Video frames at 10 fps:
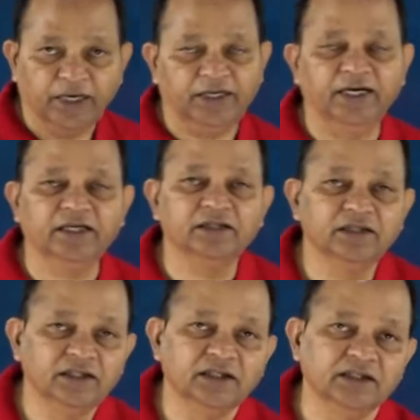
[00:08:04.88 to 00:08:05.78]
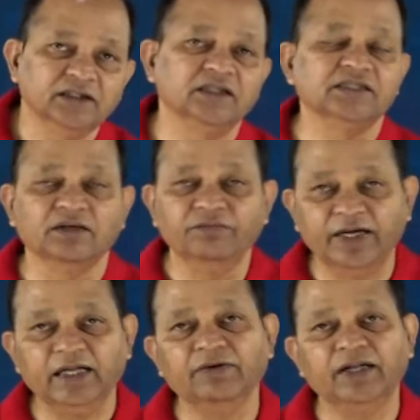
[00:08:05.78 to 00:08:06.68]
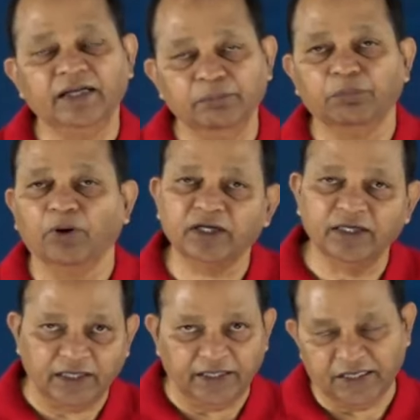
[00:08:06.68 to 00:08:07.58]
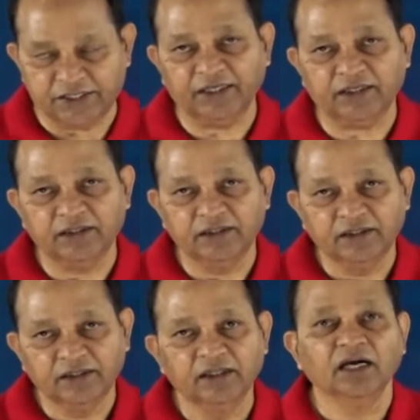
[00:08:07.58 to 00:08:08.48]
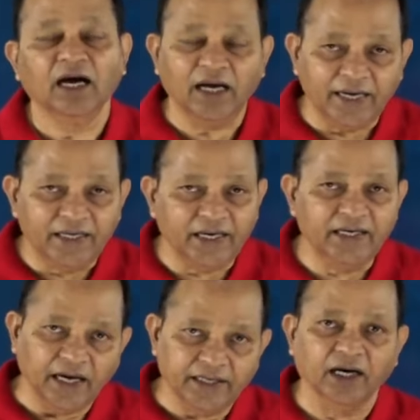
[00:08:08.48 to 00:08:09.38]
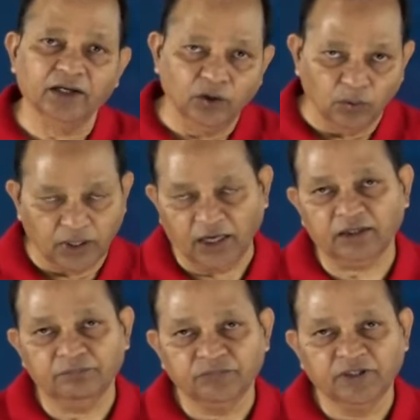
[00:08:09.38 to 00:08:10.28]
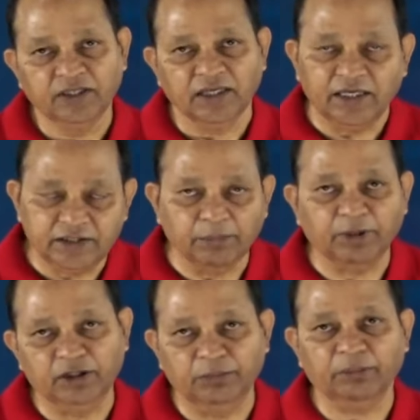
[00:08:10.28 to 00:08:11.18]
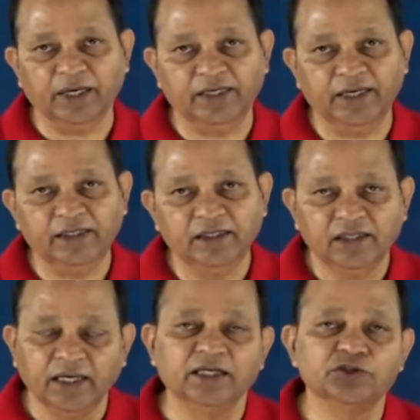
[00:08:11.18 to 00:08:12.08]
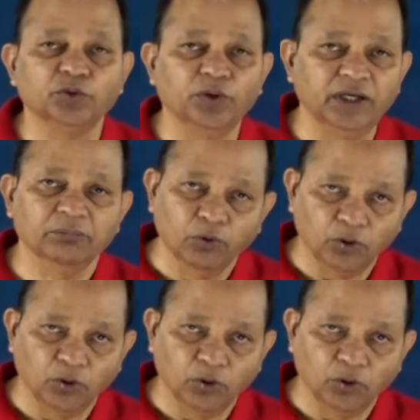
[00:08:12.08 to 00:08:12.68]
hydride. This is a very, very important reagent. Hydride ion donor, lithium aluminum hydride and sodium